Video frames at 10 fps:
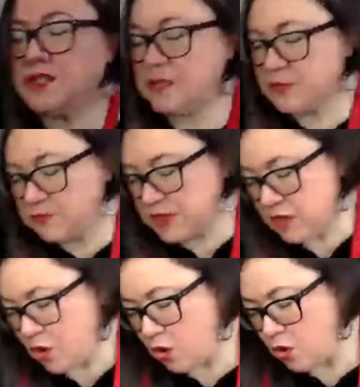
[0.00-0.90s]
seem to be
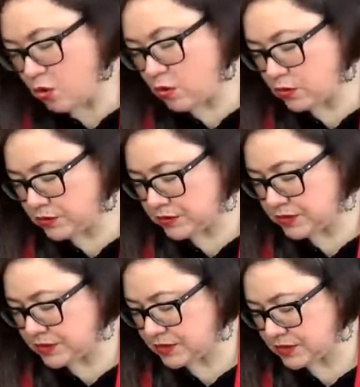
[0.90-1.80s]

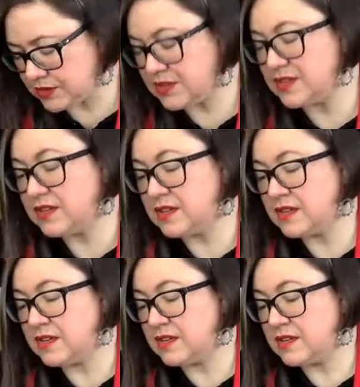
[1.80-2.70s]
holes
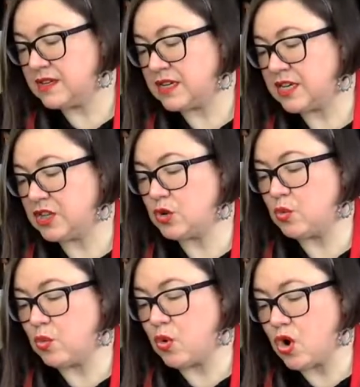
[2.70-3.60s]
in the
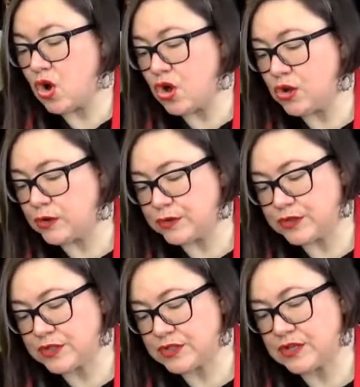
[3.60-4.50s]

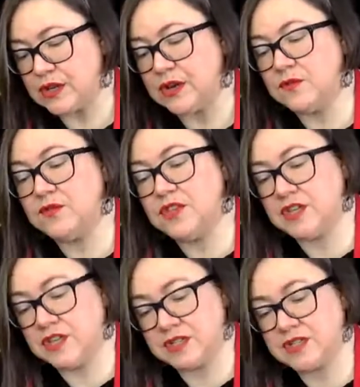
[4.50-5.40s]
walls of
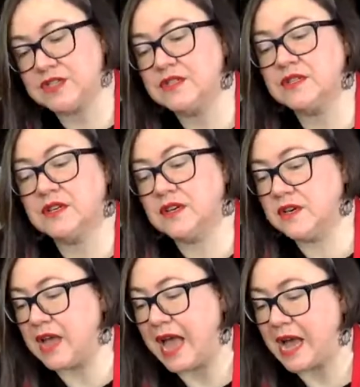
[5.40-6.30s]
this
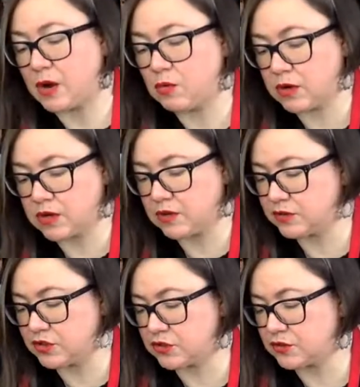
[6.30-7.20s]

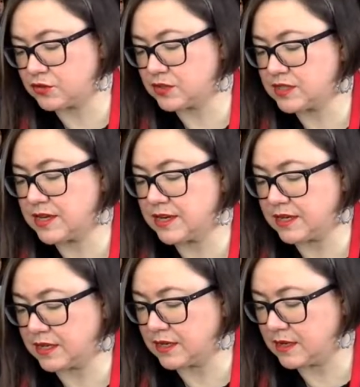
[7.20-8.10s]
aquaculture
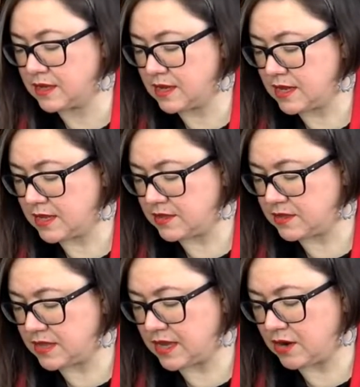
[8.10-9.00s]
setting
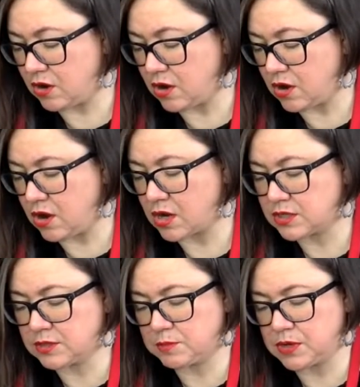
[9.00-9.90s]
that
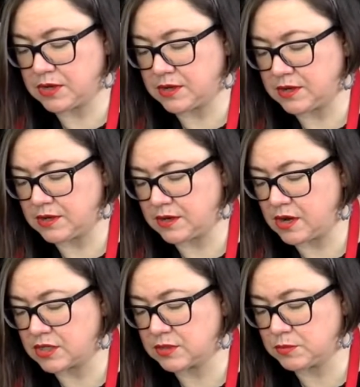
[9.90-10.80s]

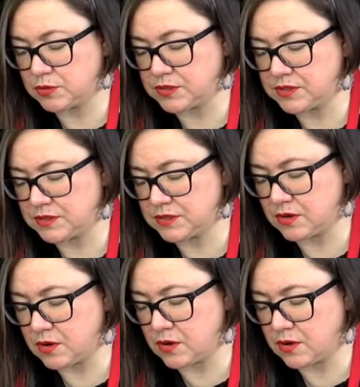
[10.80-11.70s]
octopuses
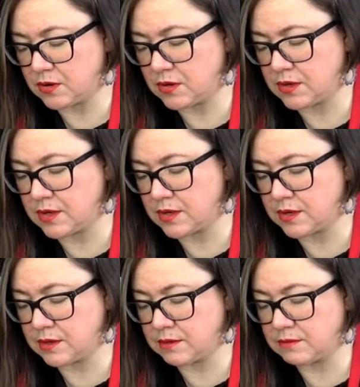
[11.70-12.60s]
are
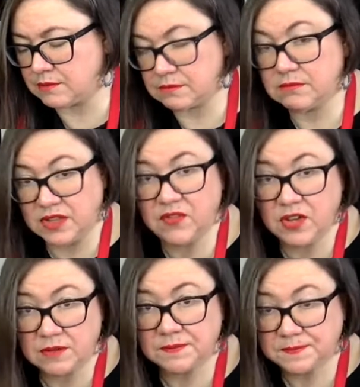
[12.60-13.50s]
live
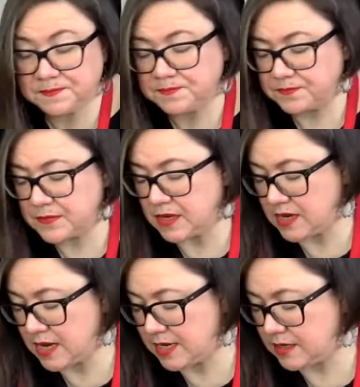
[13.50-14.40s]
in and
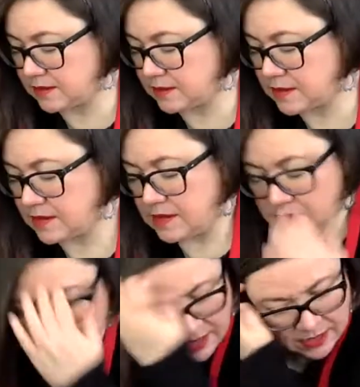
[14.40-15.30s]
hide in.
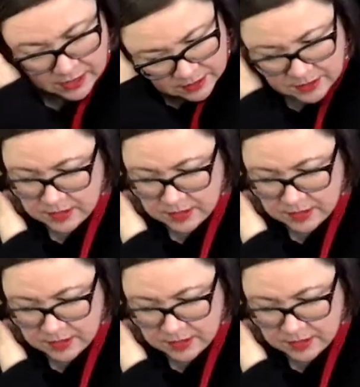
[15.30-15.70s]
And